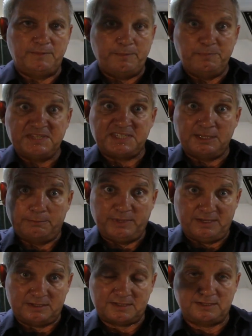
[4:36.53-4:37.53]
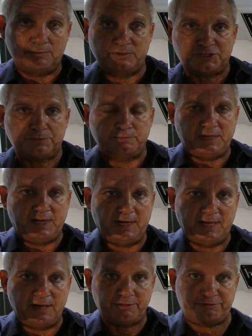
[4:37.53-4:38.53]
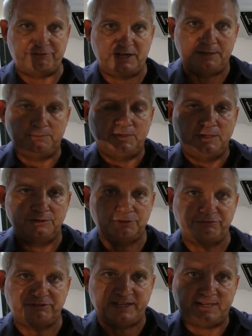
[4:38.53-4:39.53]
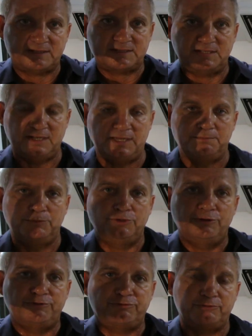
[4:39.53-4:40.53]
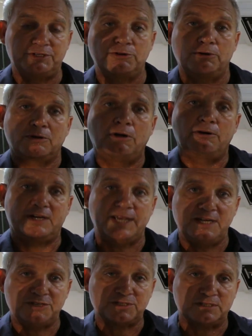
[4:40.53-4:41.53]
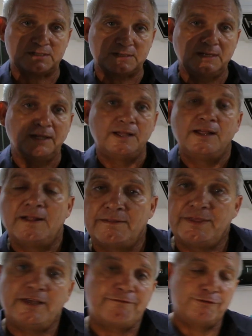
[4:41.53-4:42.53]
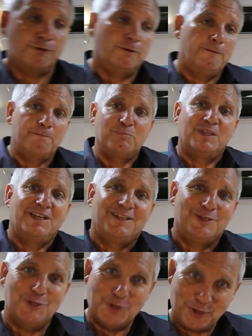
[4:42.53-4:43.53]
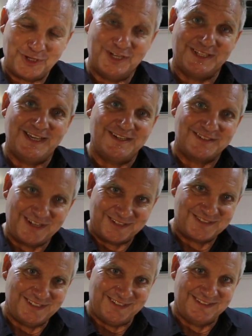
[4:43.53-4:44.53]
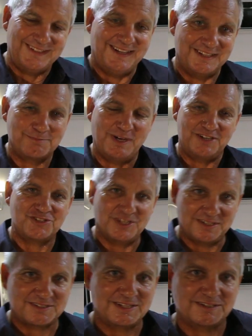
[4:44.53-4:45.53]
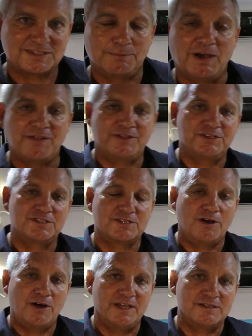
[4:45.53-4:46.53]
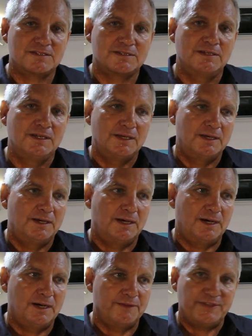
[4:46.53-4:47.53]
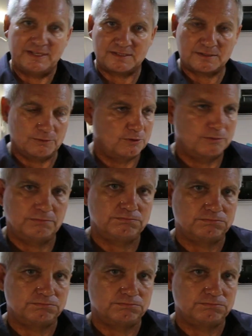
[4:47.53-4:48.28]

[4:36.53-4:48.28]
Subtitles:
missing bits which allow the frame to flex and move when you're on corrugations. Therefore, you're not going to get dust in as much as some other designs. That's all